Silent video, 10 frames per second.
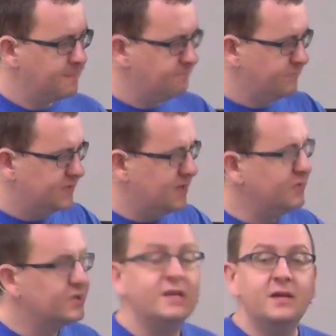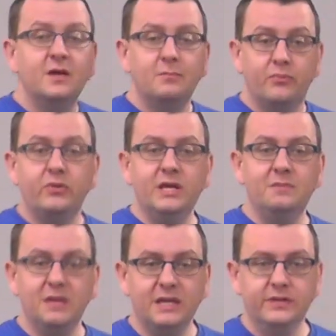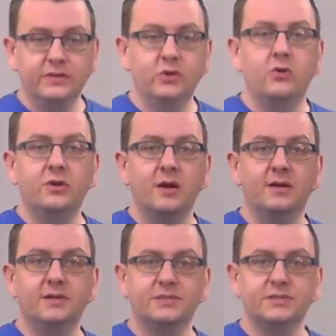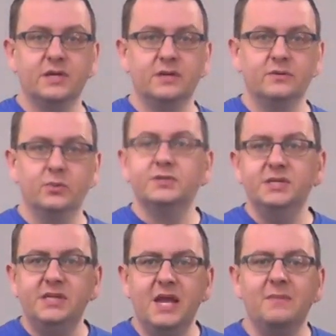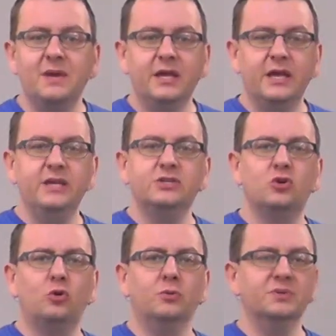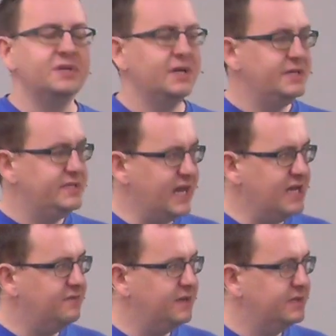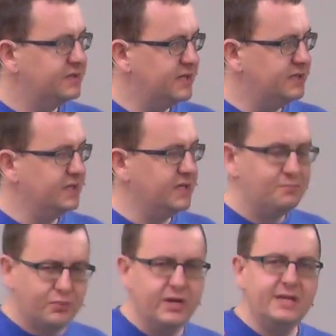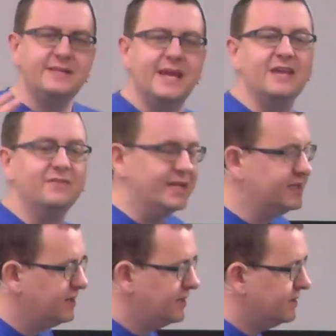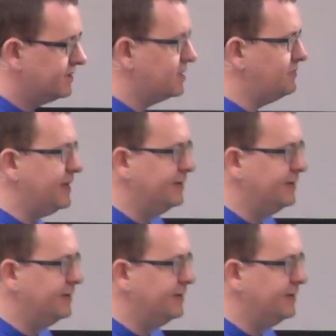Samuel said, bring me your youngest son. What's his name? He's called David, said Jesse. Bring David to me.